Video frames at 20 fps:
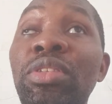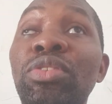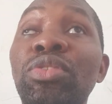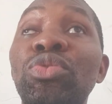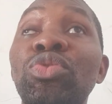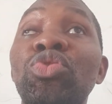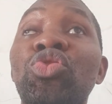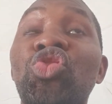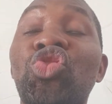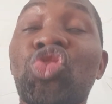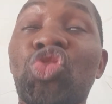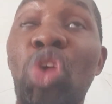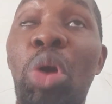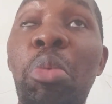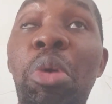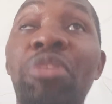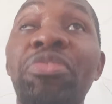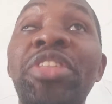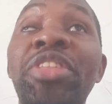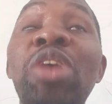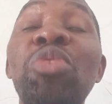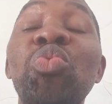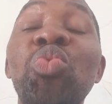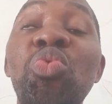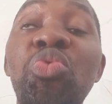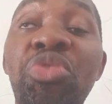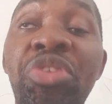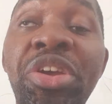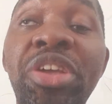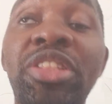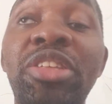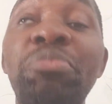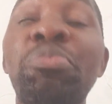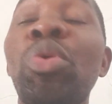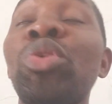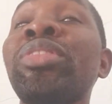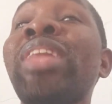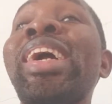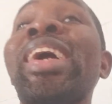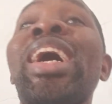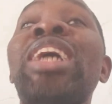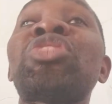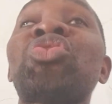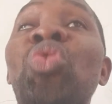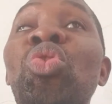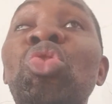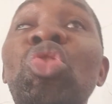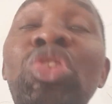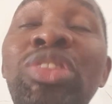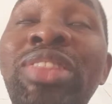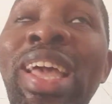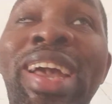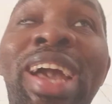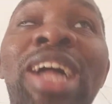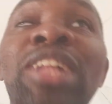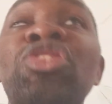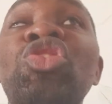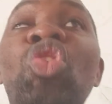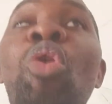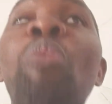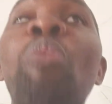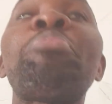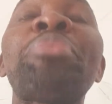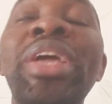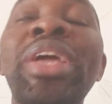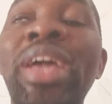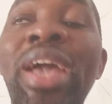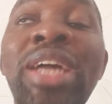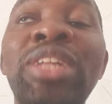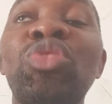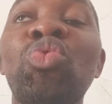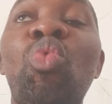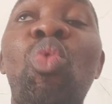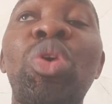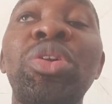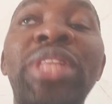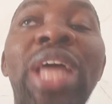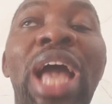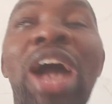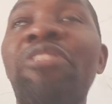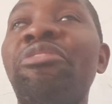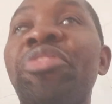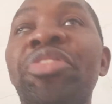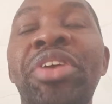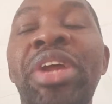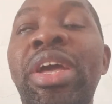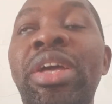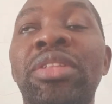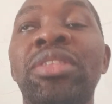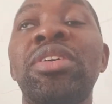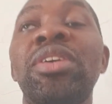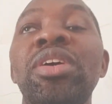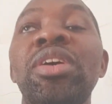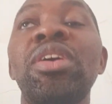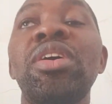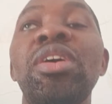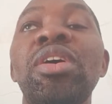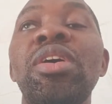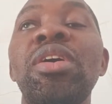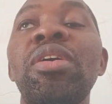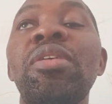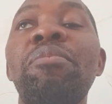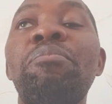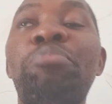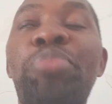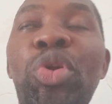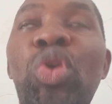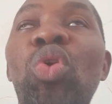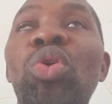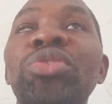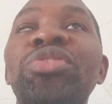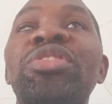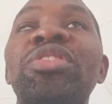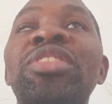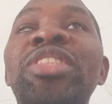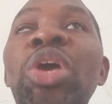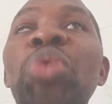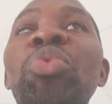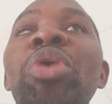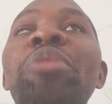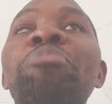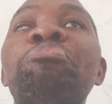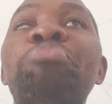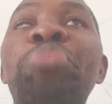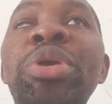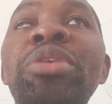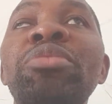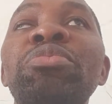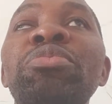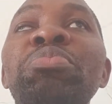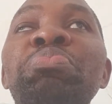Some of them will read, but they can't comprehend what they have read because they were being